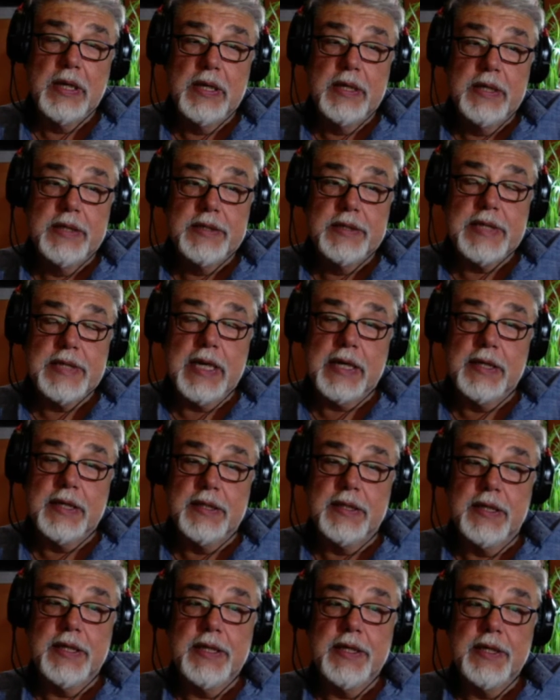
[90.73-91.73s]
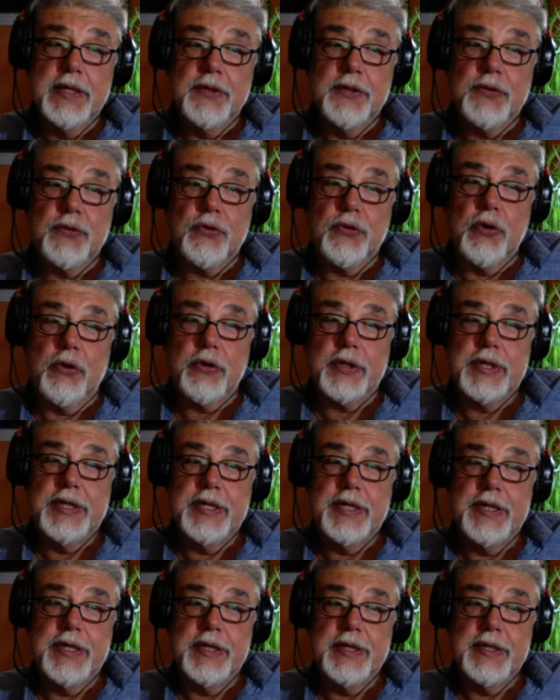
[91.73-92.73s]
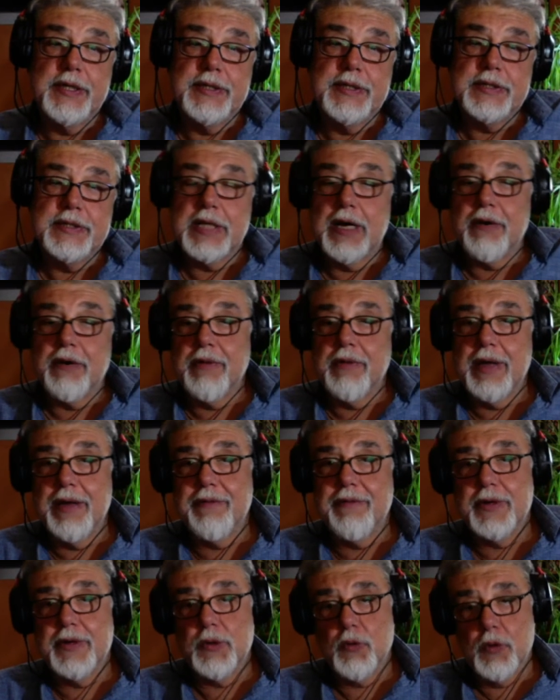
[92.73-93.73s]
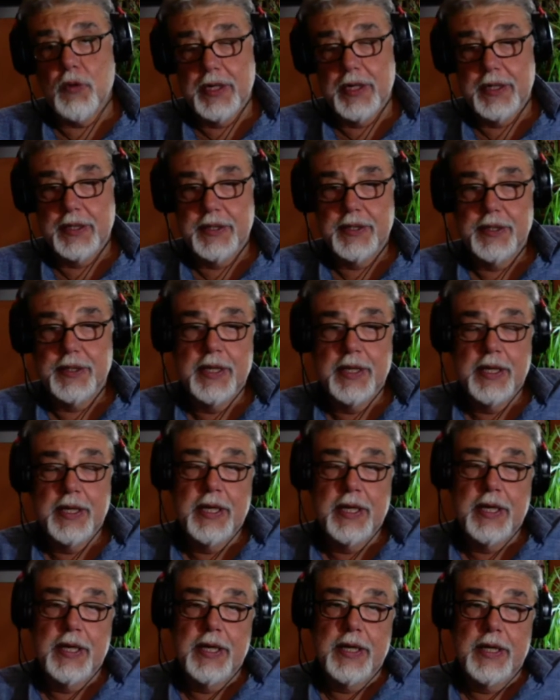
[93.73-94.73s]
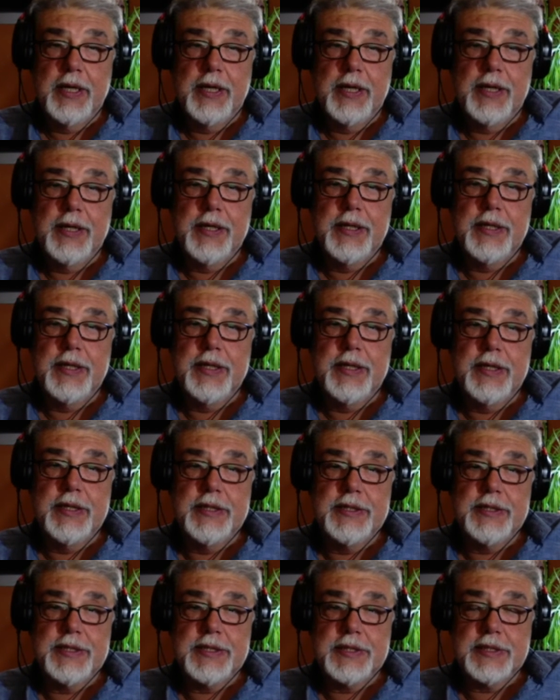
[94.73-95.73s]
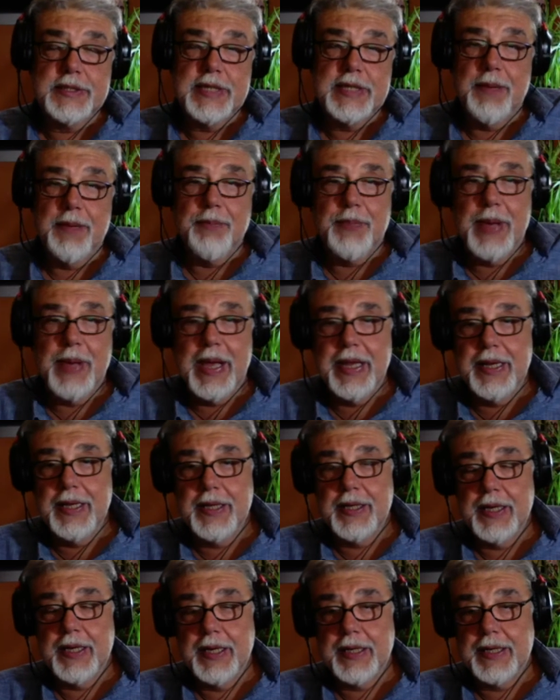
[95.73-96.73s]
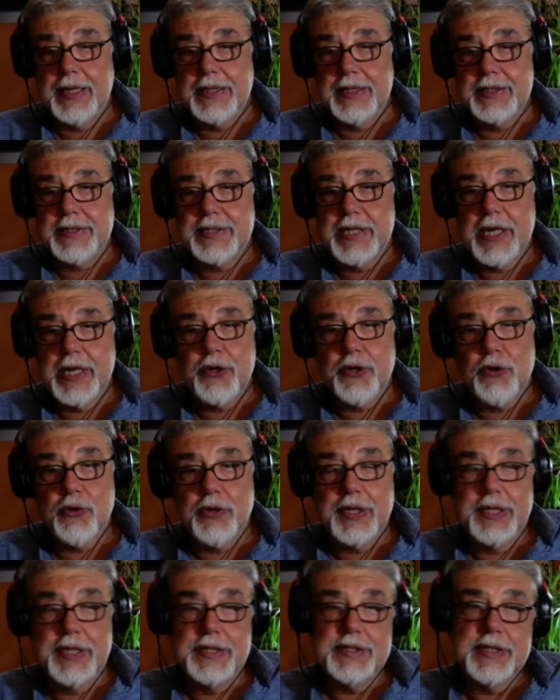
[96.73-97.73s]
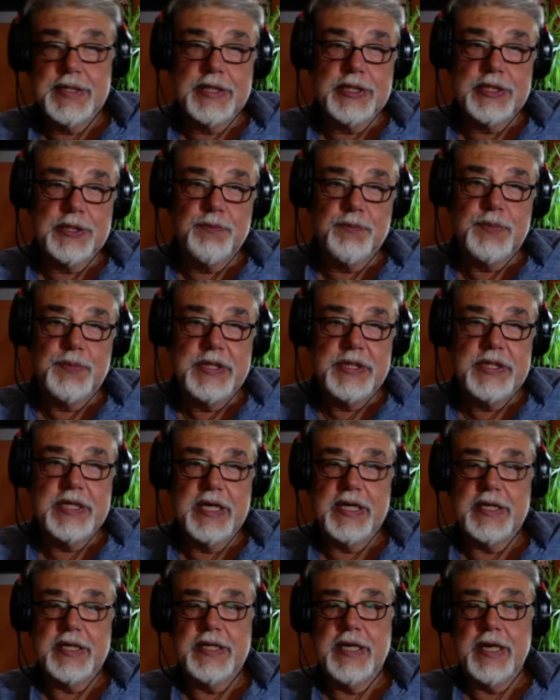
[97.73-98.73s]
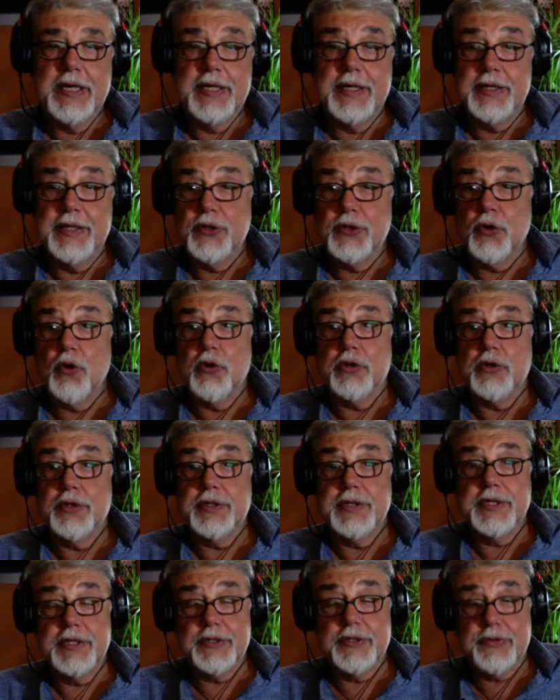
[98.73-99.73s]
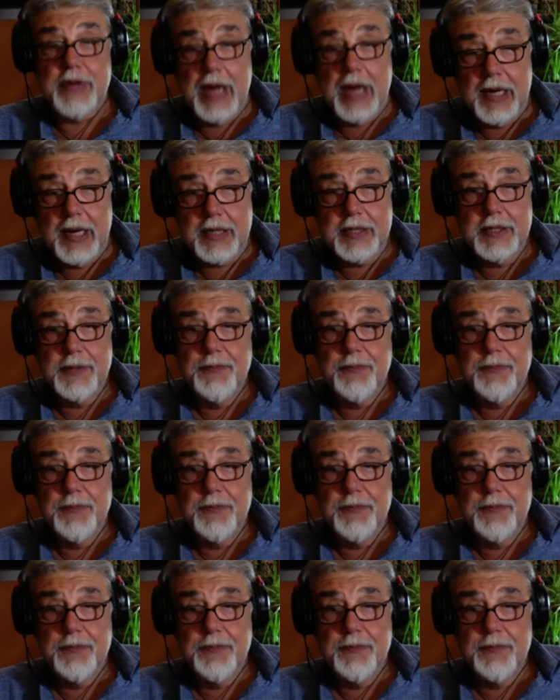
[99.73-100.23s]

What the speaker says: Secondly, Turkey is now everywhere. It is campaigning against terror organization PKK in northern Iraq.